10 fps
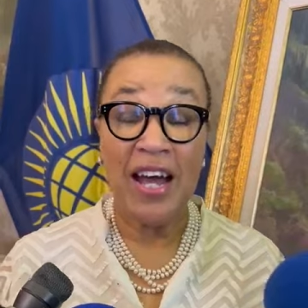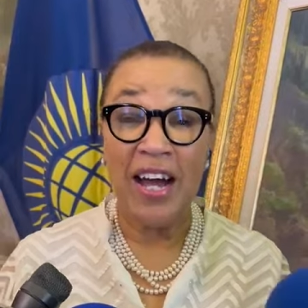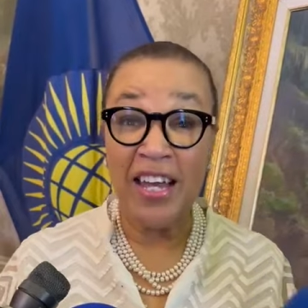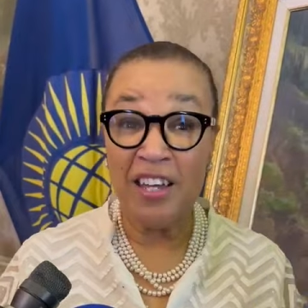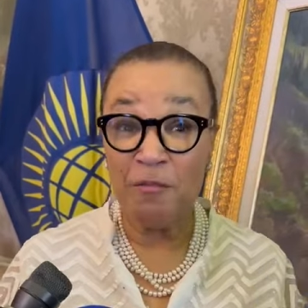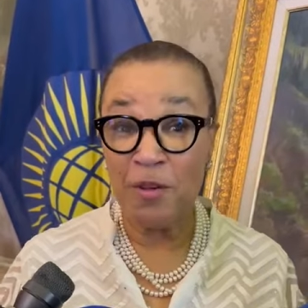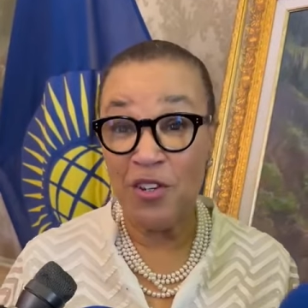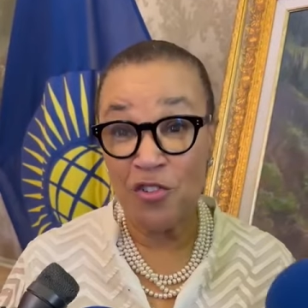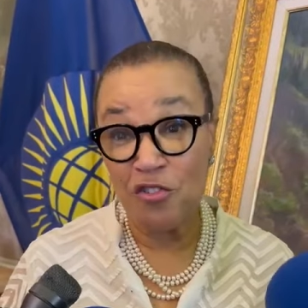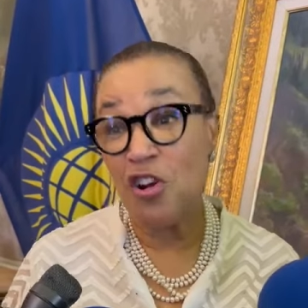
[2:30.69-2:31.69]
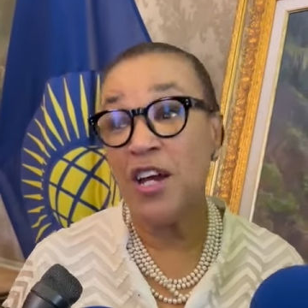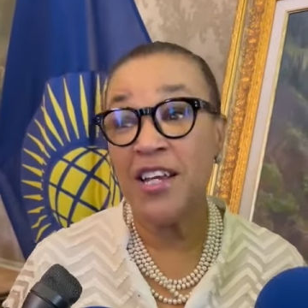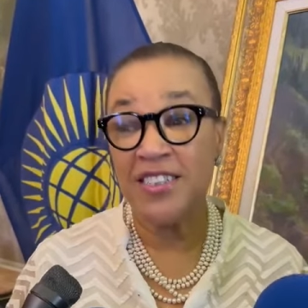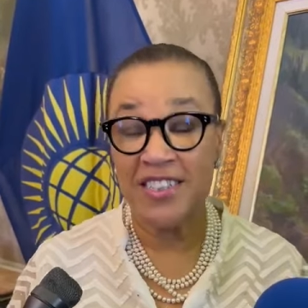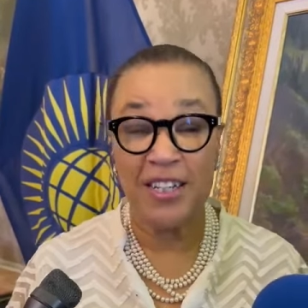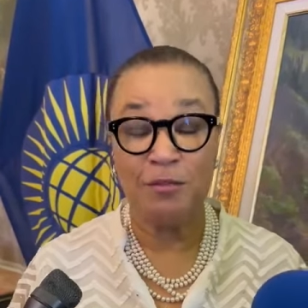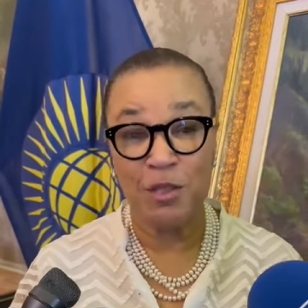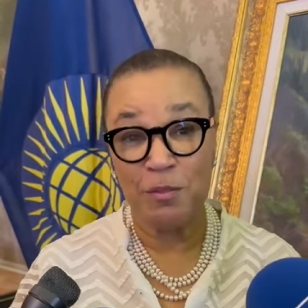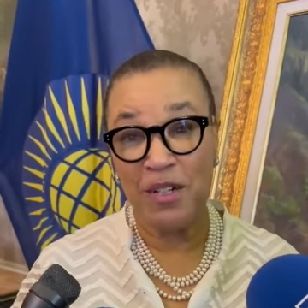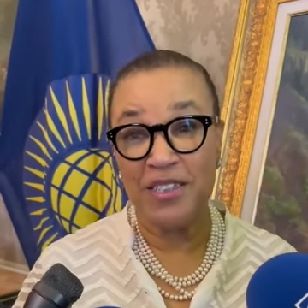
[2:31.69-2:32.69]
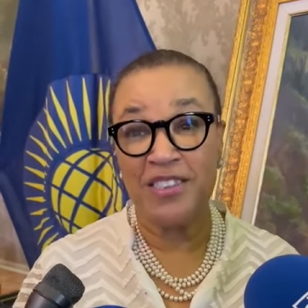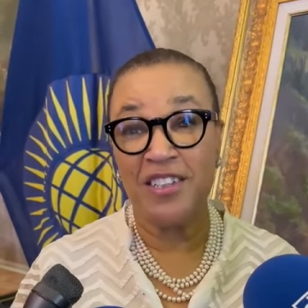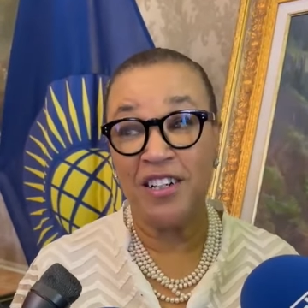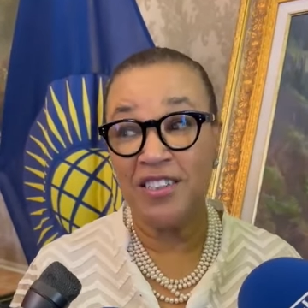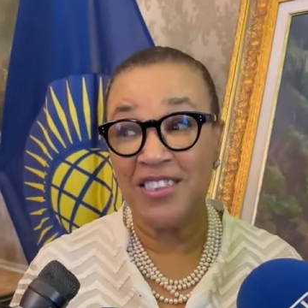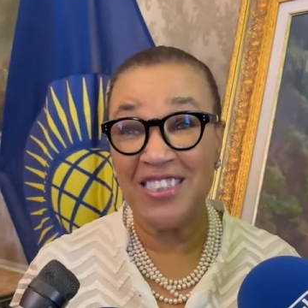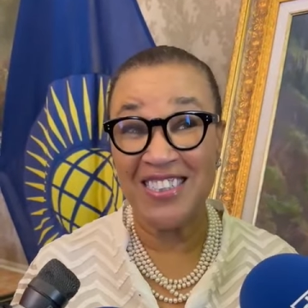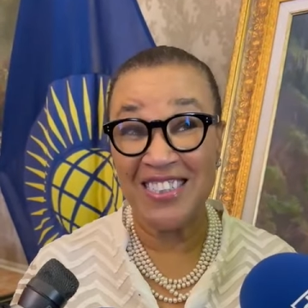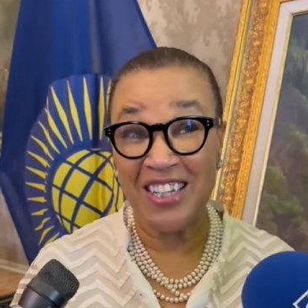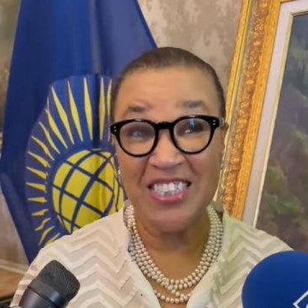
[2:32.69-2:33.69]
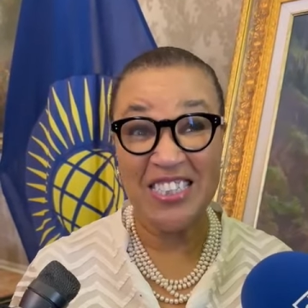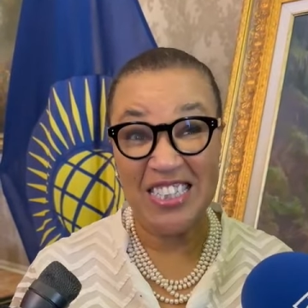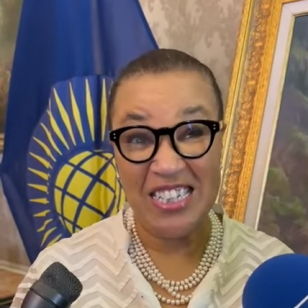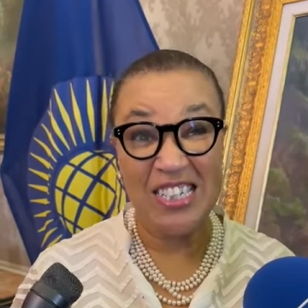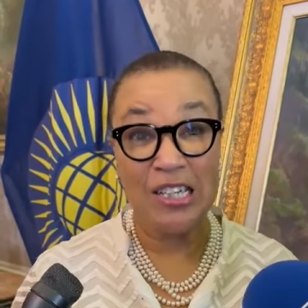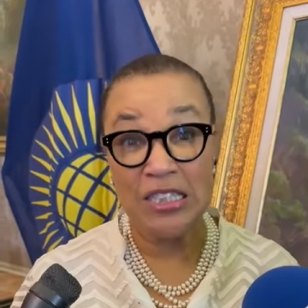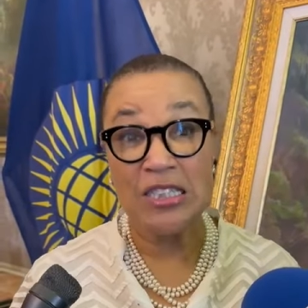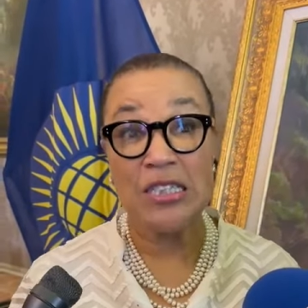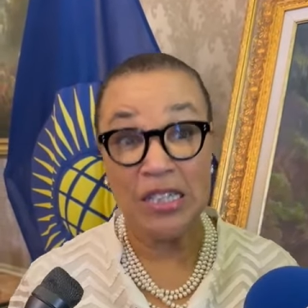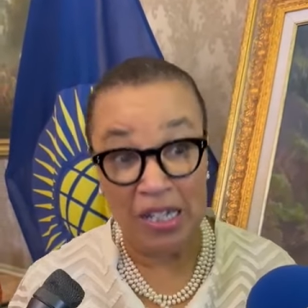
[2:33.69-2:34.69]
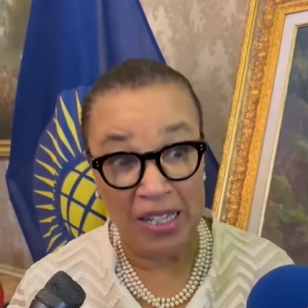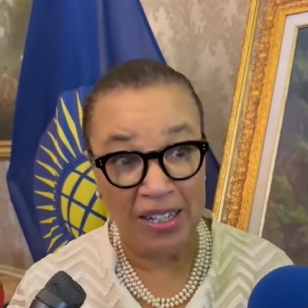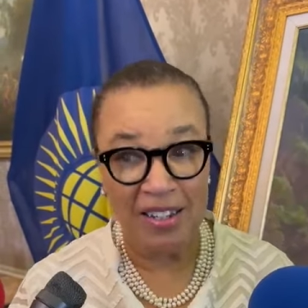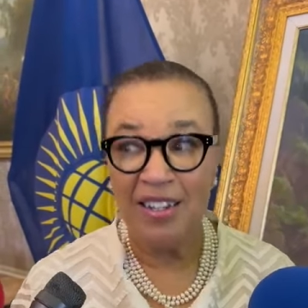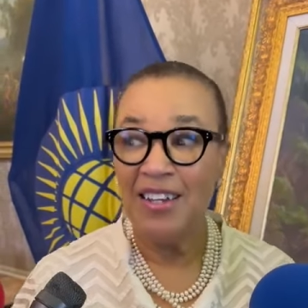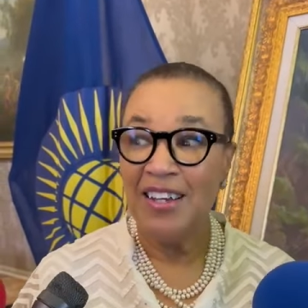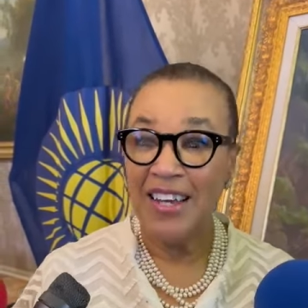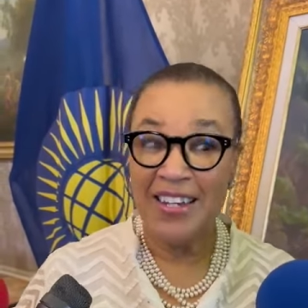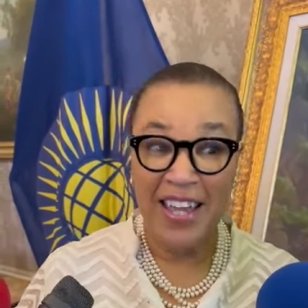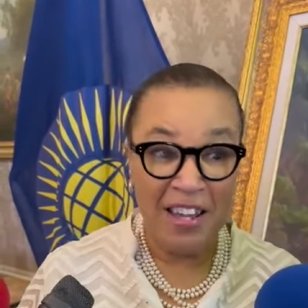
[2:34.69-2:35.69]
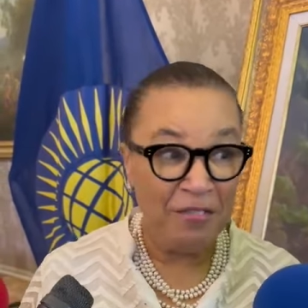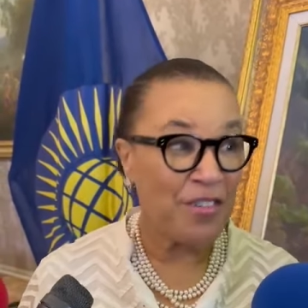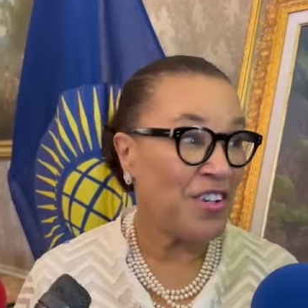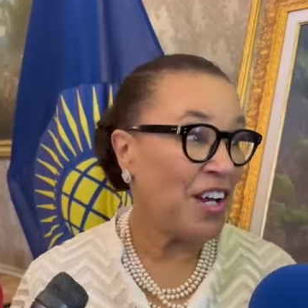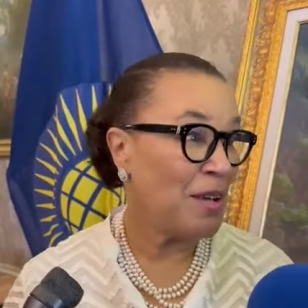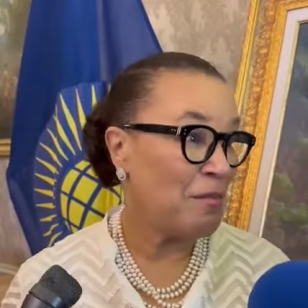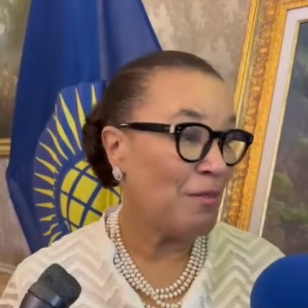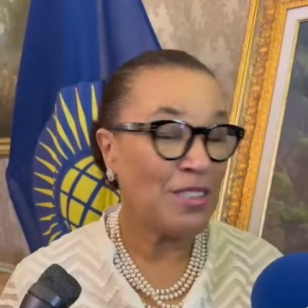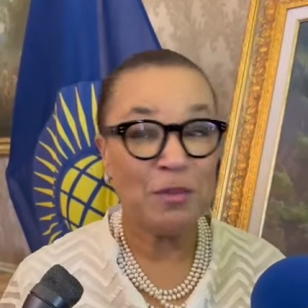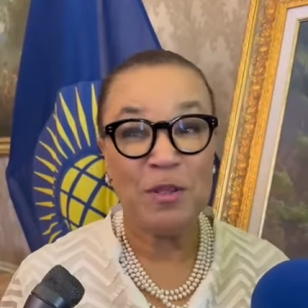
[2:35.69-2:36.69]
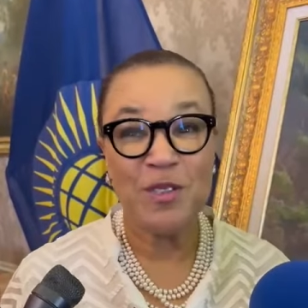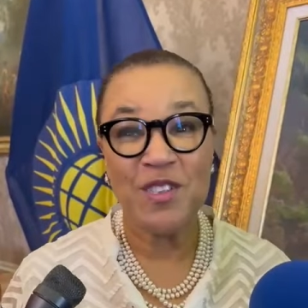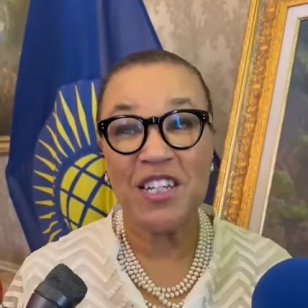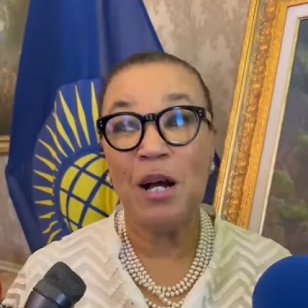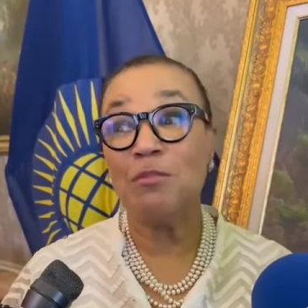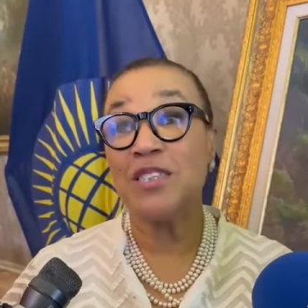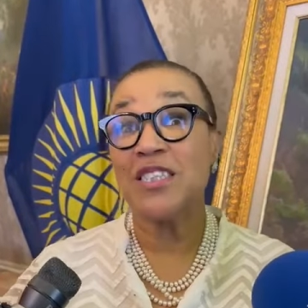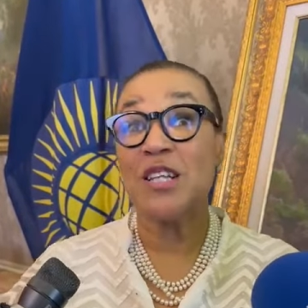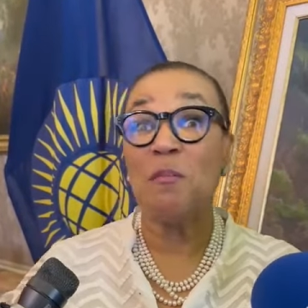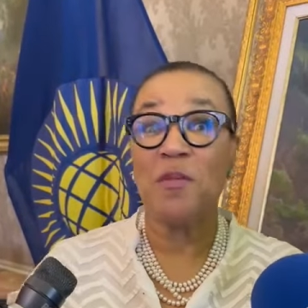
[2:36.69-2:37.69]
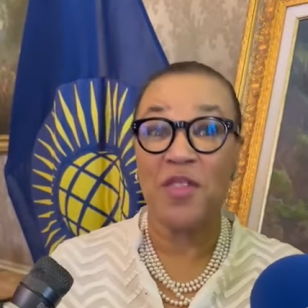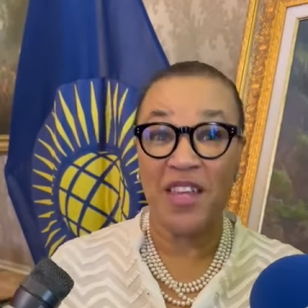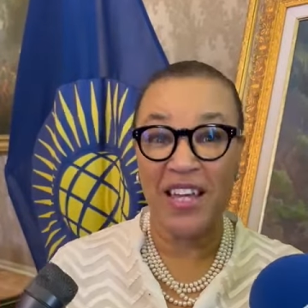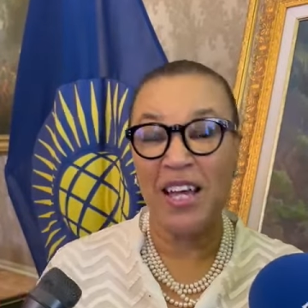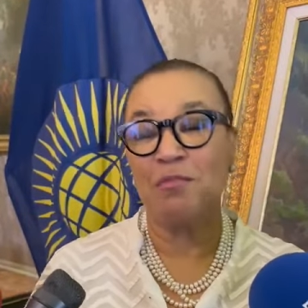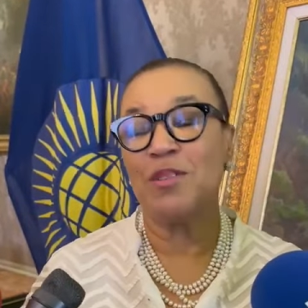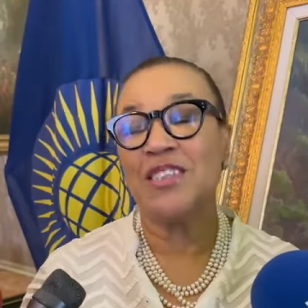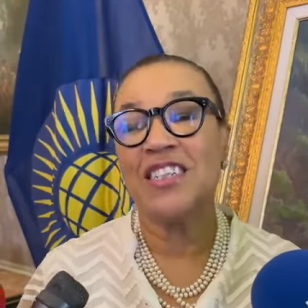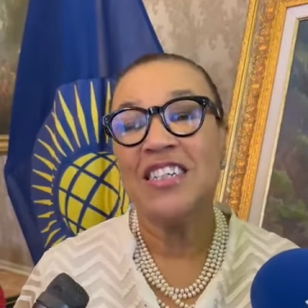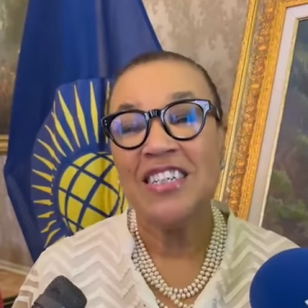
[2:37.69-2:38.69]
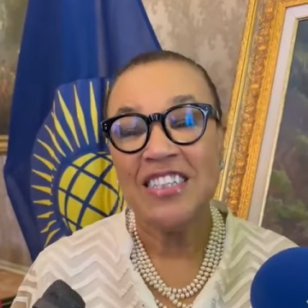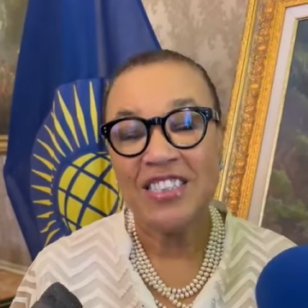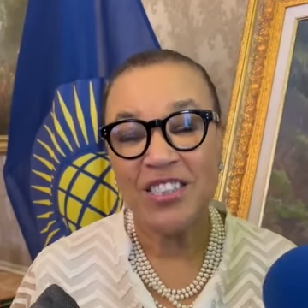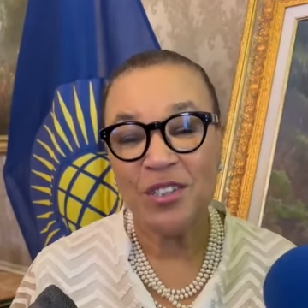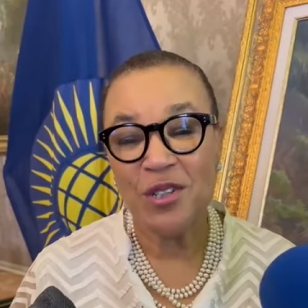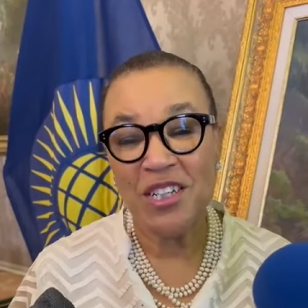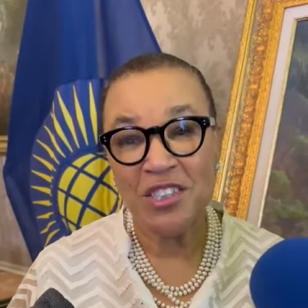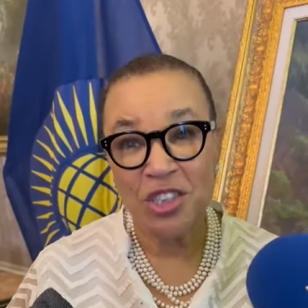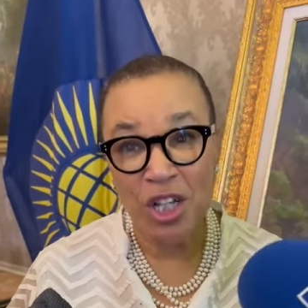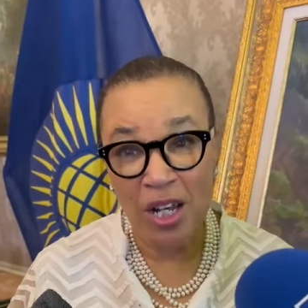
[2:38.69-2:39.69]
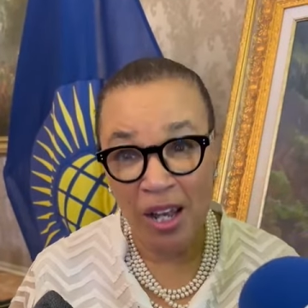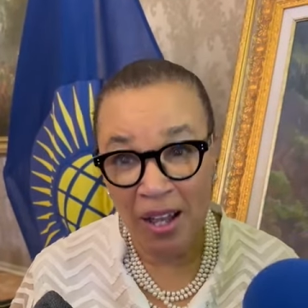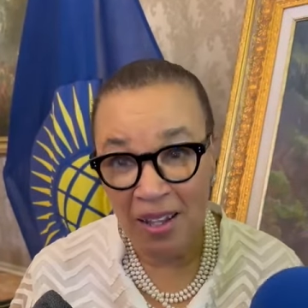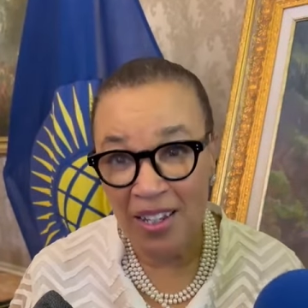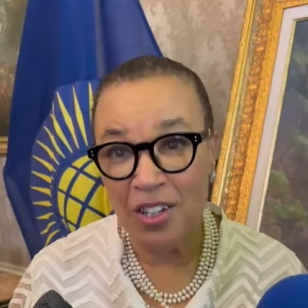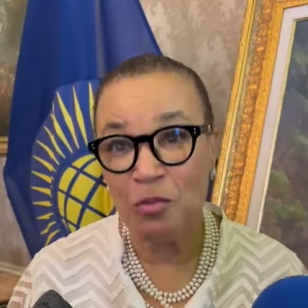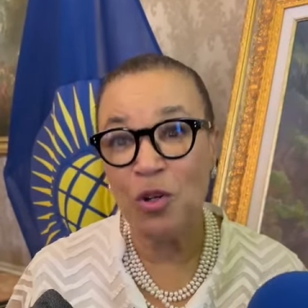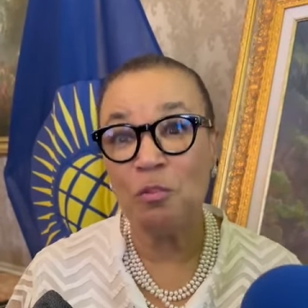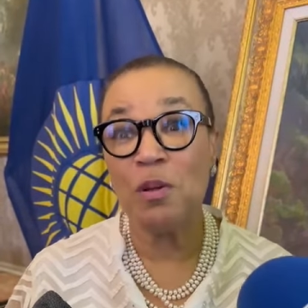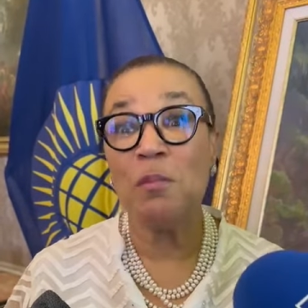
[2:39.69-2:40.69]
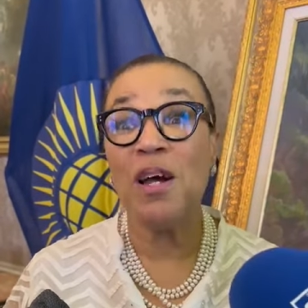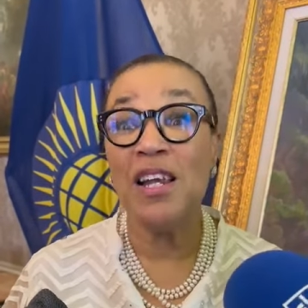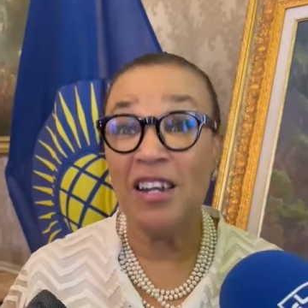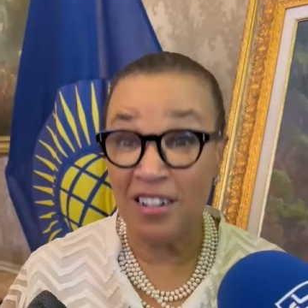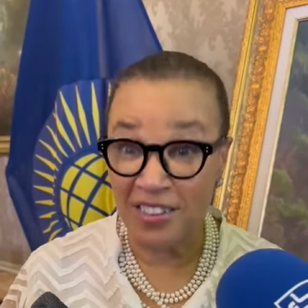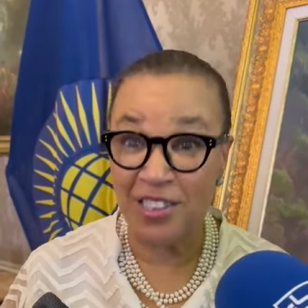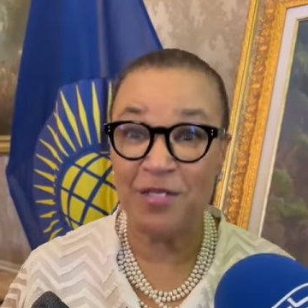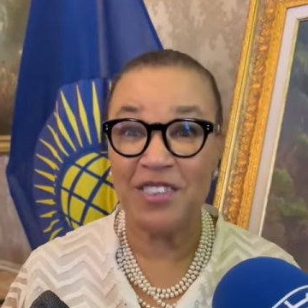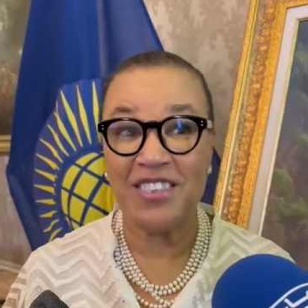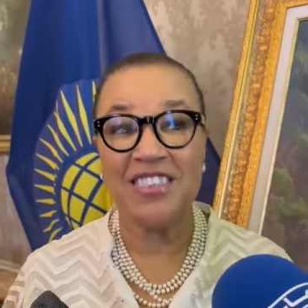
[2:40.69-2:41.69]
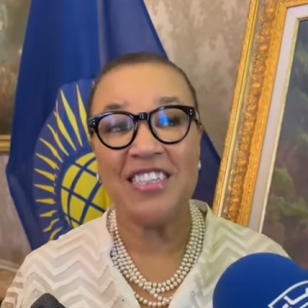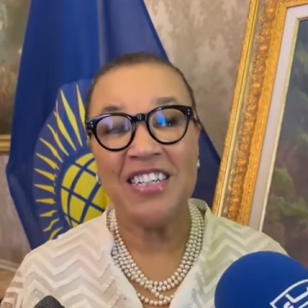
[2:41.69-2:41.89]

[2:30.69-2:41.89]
I have been trying to come to Pakistan since 1999, and every time I was supposed to come, something happened. So inshallah, it won't be my last visit.